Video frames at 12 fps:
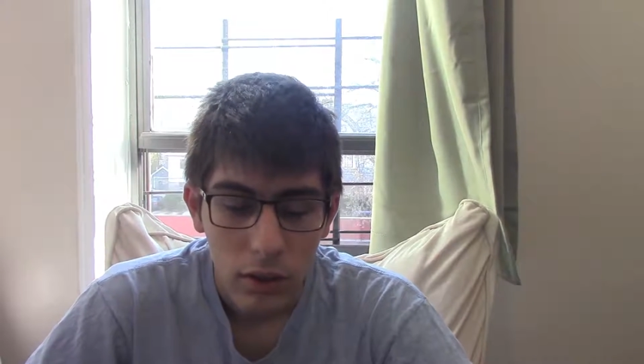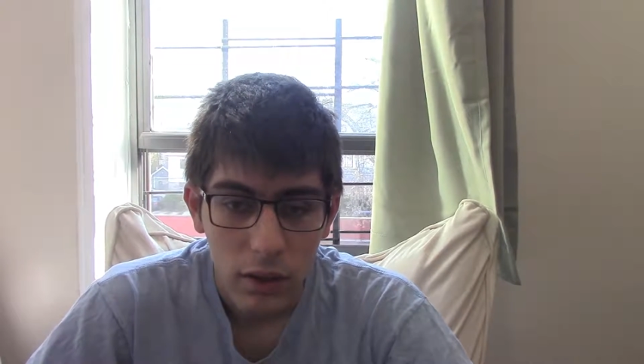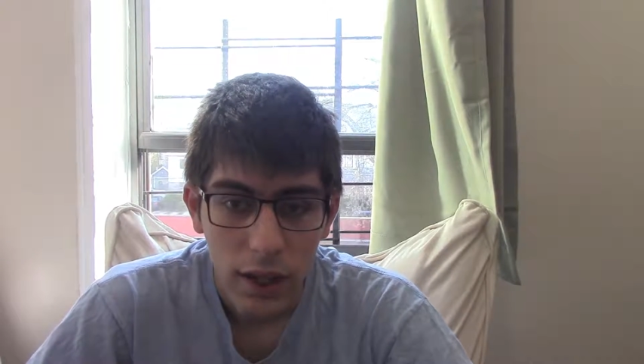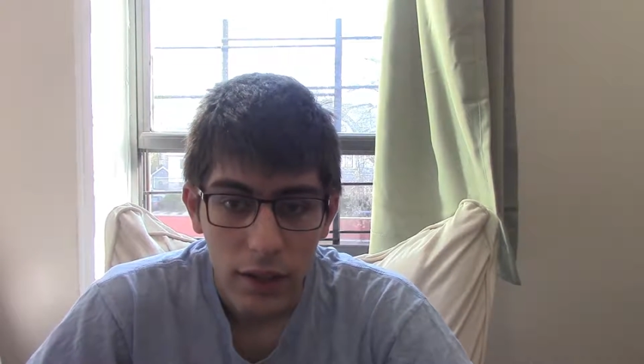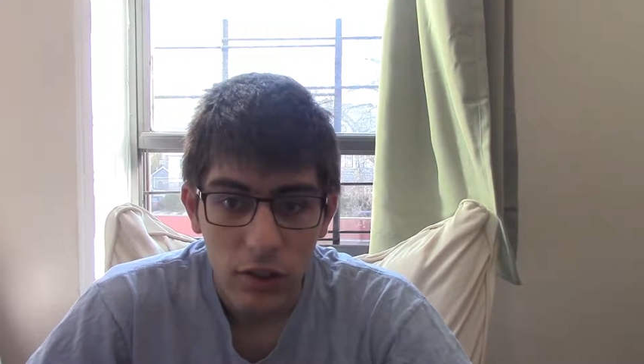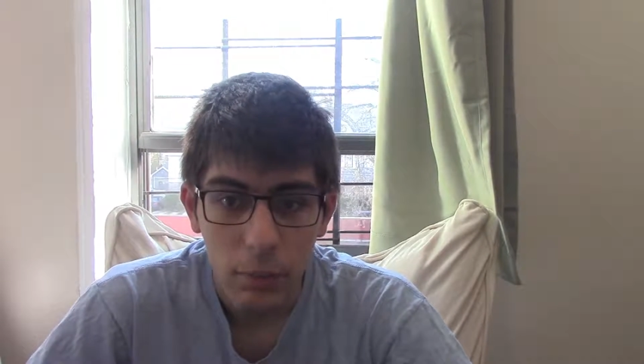
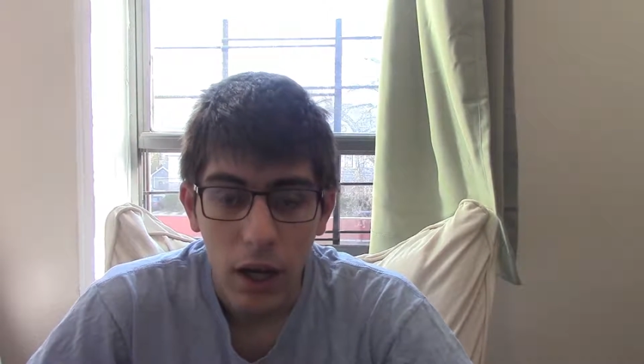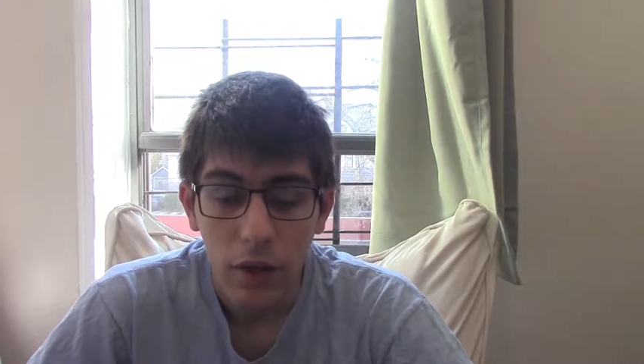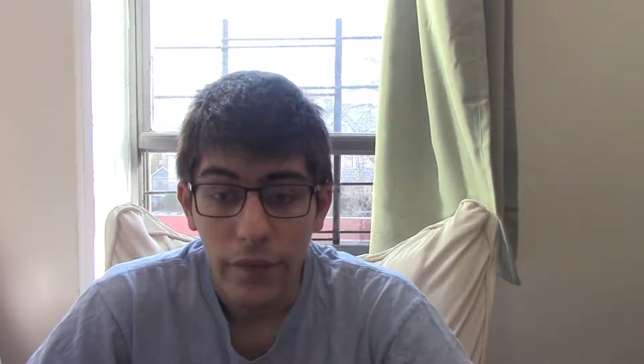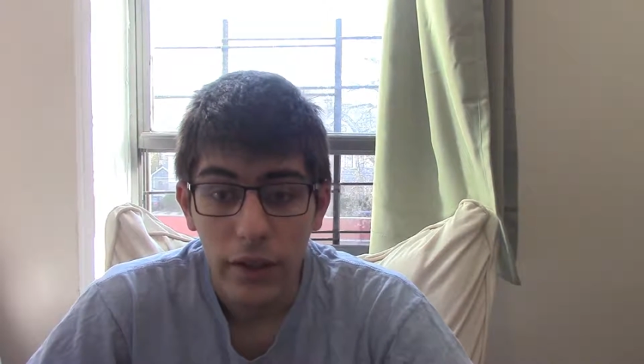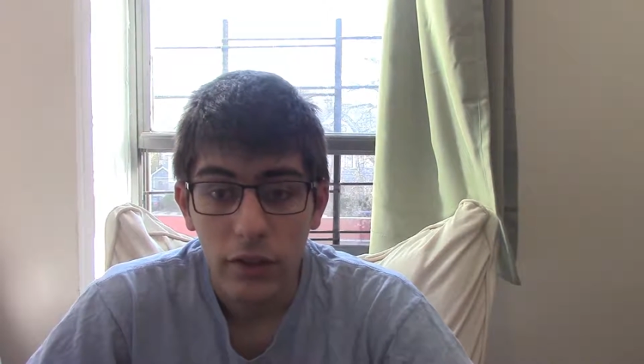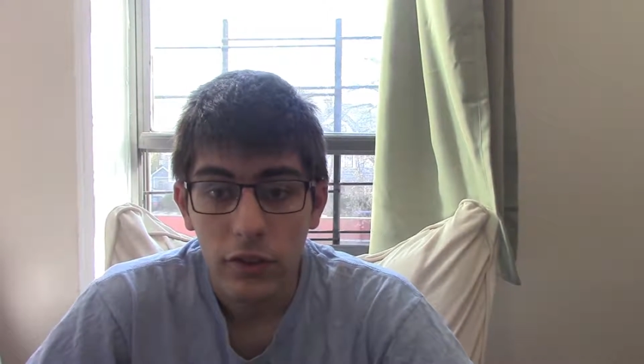get
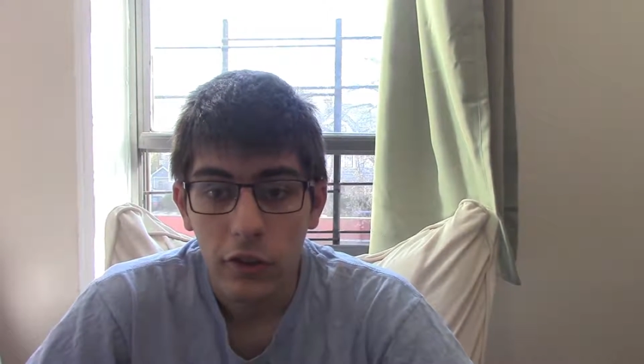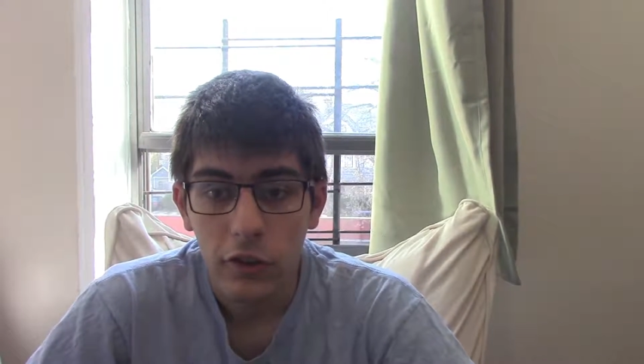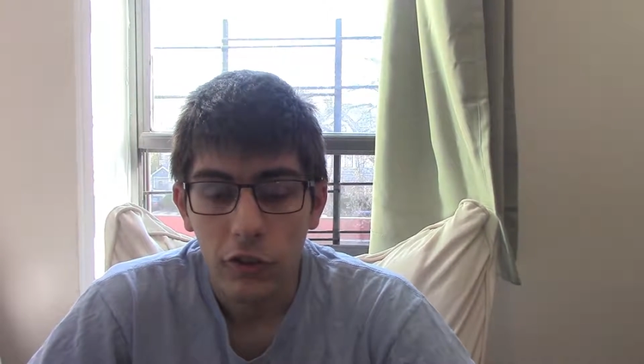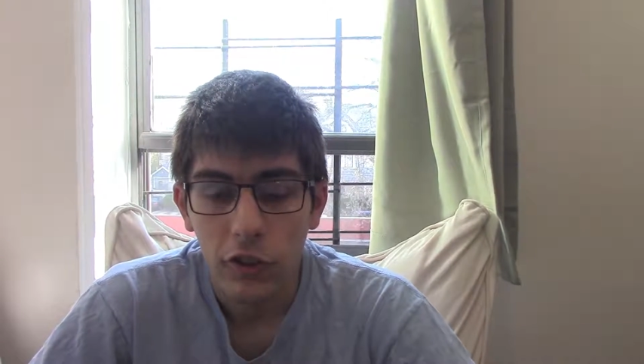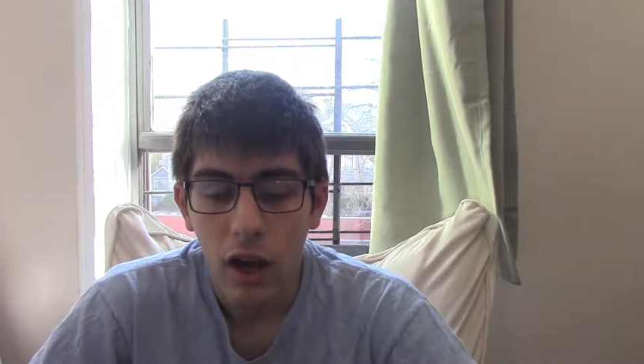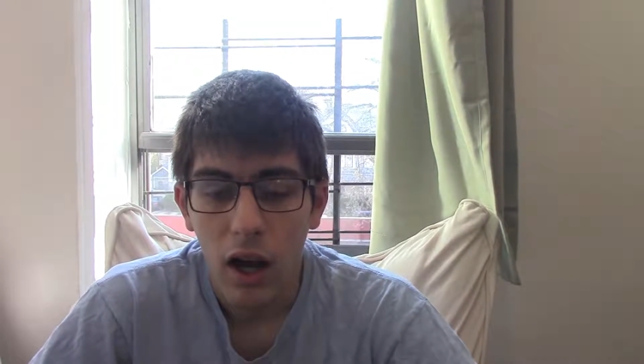Spotlight
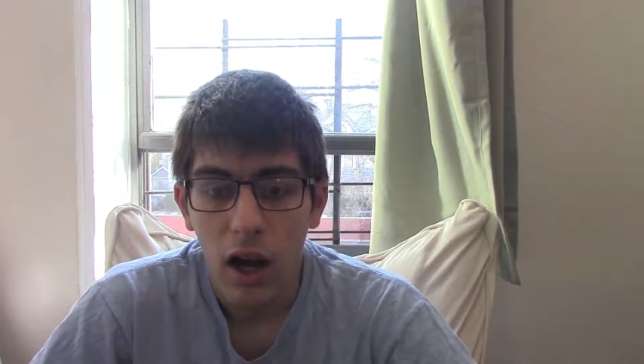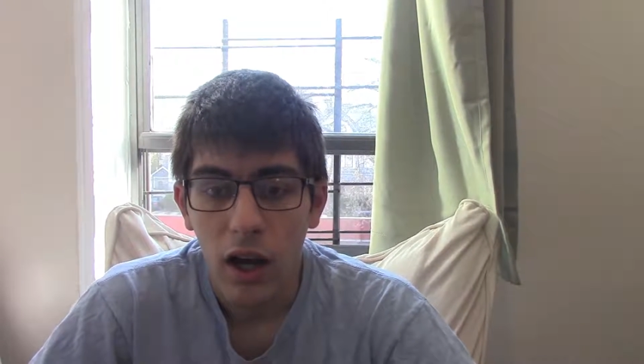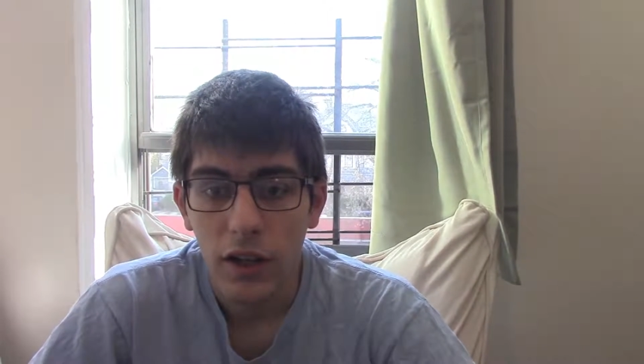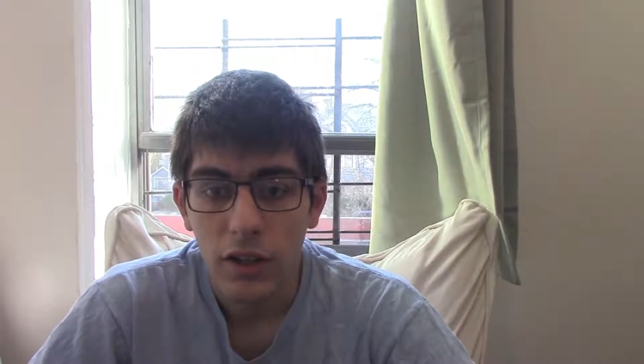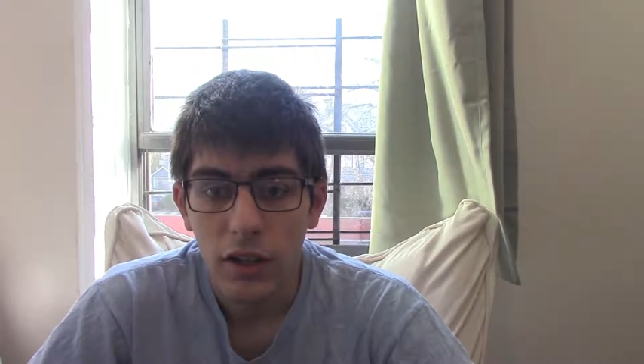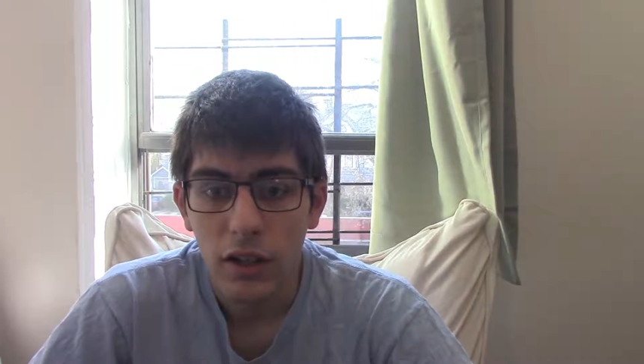Search
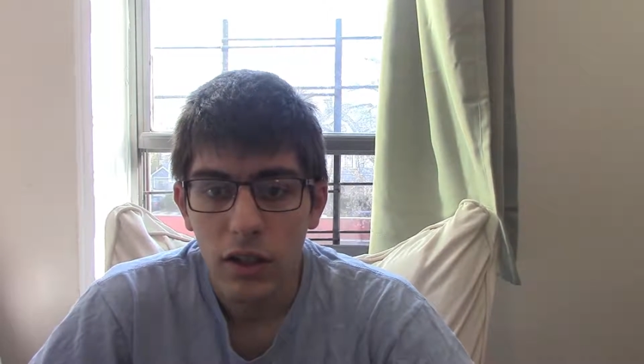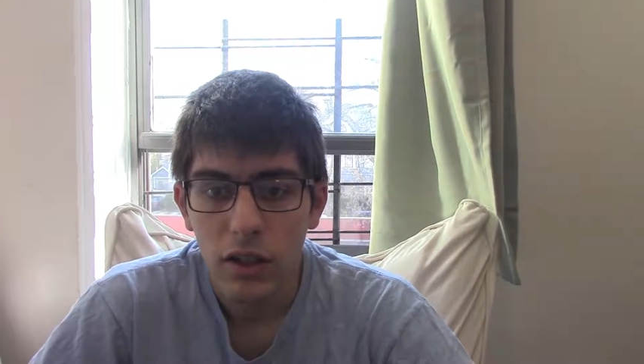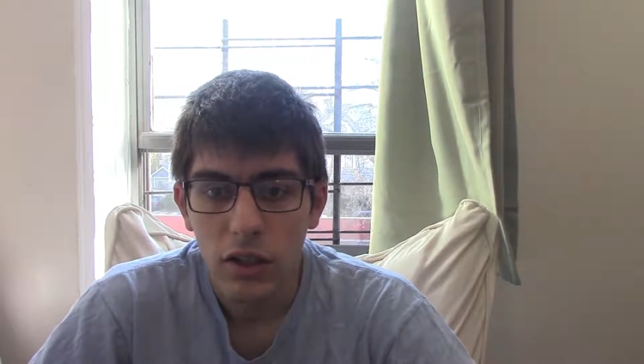on